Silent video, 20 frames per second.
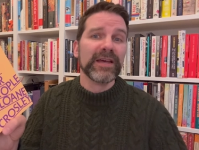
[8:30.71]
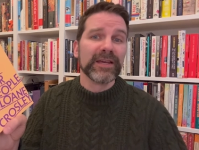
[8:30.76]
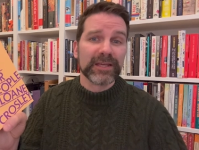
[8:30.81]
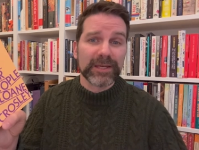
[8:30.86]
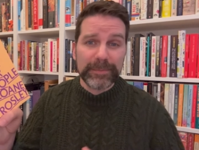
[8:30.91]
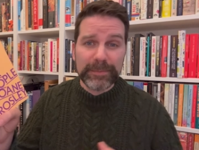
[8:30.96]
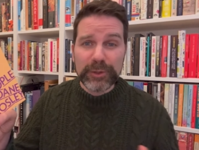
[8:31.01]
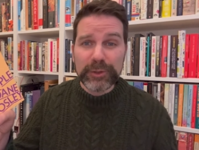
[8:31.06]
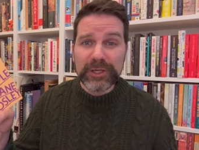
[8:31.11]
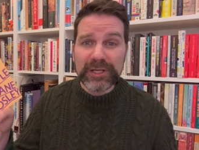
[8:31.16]

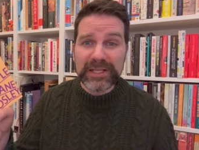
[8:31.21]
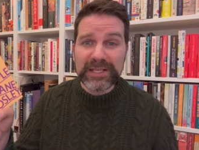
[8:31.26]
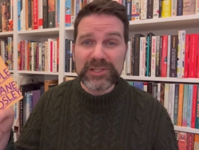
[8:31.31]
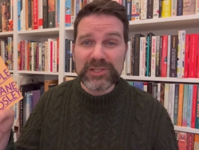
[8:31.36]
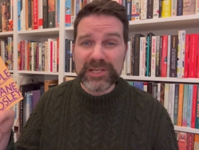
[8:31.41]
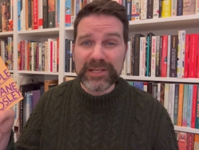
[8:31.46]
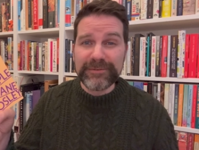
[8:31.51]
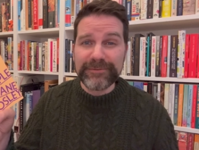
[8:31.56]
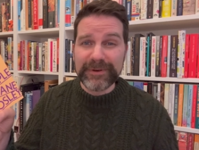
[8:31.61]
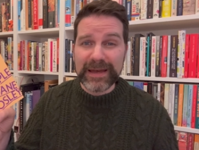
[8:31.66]
community
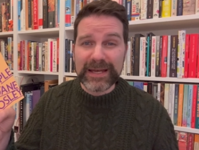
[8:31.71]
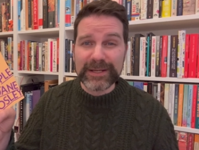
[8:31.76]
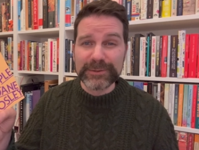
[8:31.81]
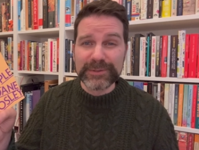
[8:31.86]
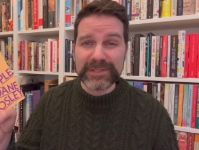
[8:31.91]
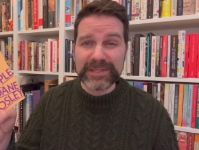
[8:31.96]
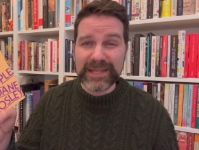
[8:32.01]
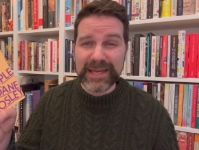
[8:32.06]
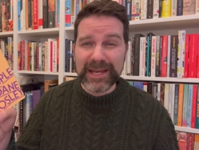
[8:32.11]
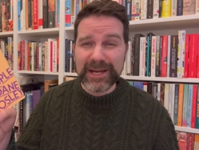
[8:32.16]
she
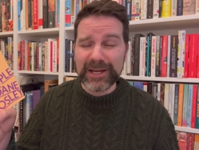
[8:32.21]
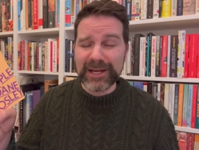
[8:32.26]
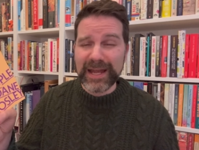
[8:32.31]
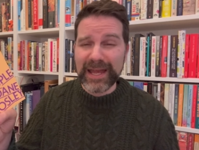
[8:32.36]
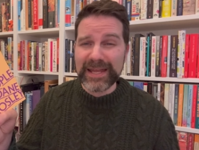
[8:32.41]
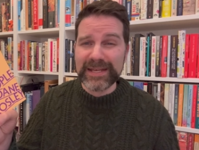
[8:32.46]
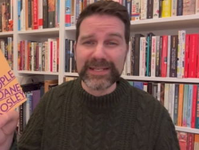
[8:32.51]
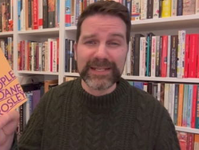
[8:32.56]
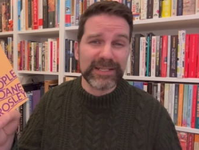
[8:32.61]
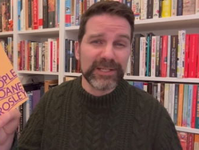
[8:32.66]
found there
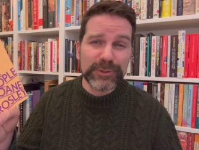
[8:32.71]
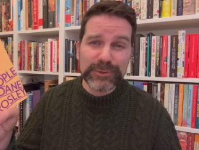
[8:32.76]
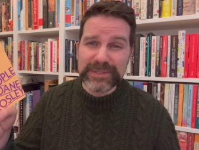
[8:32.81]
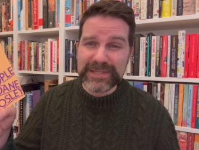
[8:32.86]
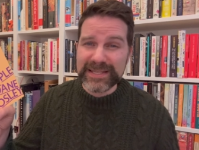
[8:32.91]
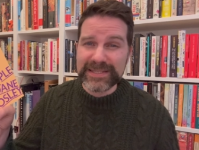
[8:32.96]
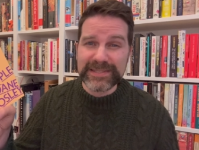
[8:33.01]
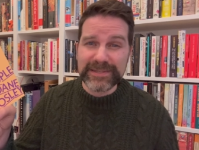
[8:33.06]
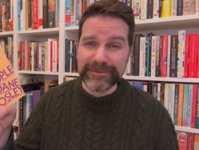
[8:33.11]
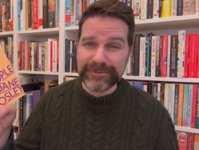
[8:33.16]
and a new
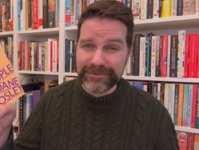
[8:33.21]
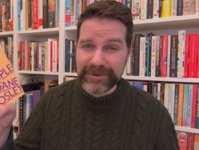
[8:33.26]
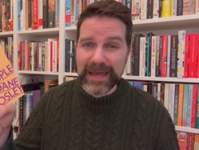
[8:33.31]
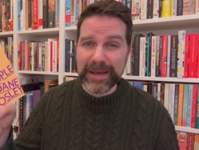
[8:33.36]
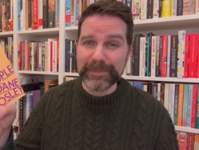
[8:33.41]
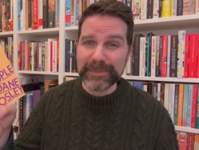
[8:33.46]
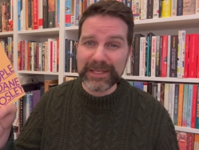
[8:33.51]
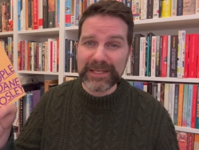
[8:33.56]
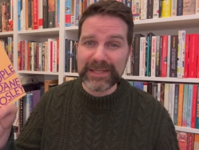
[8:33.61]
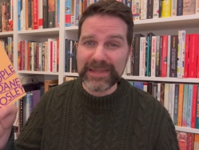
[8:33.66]
sense of
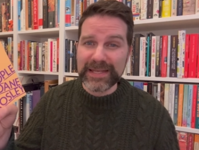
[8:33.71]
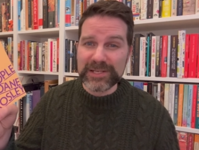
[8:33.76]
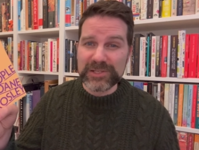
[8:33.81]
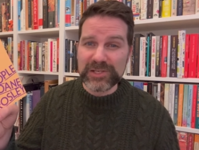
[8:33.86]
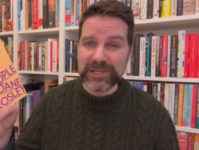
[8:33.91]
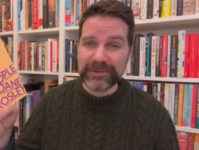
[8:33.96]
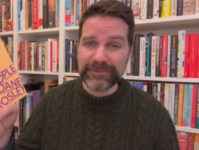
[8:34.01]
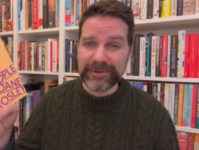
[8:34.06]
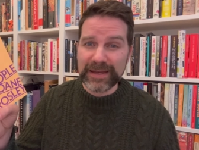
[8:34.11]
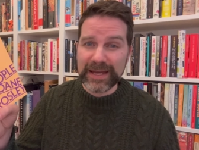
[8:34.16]
family that
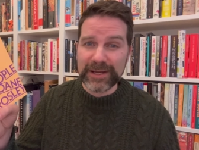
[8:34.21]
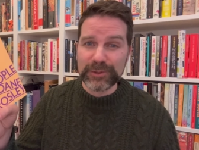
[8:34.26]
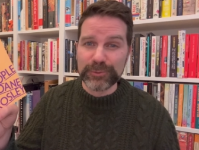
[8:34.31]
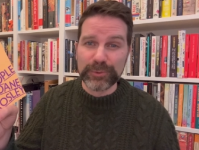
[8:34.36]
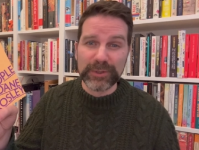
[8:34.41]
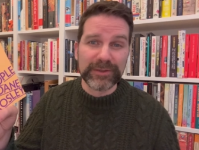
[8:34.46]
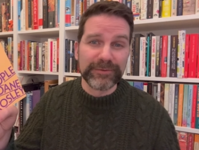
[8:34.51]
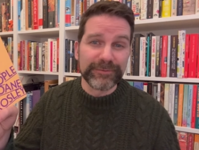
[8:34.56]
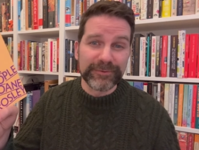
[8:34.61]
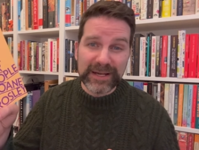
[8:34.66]
she found
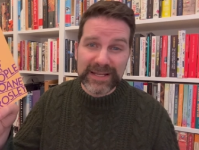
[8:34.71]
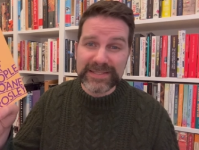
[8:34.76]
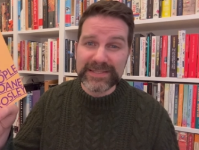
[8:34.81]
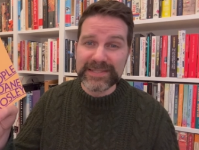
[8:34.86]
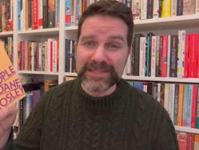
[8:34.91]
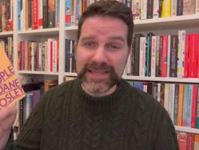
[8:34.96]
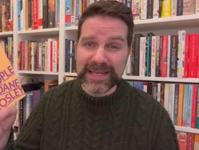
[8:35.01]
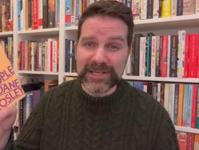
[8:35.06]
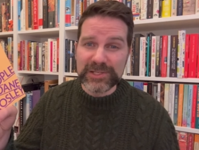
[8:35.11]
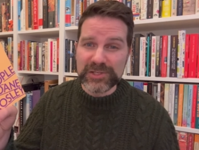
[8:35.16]
with
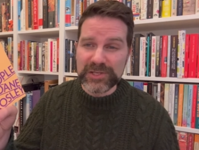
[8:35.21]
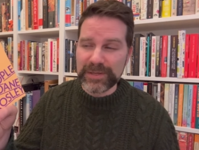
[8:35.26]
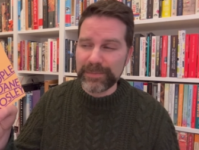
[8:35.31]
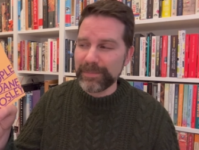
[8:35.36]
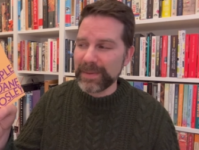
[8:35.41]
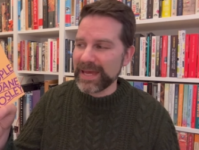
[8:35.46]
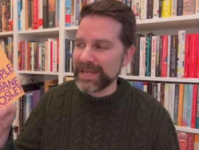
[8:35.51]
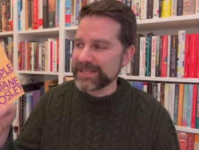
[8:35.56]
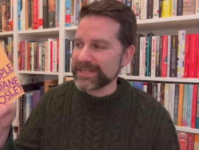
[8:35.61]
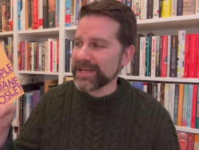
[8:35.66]
friends that she
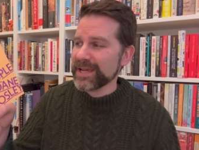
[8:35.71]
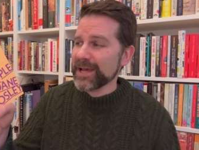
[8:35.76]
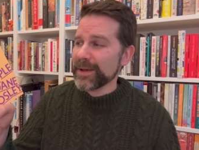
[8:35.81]
met,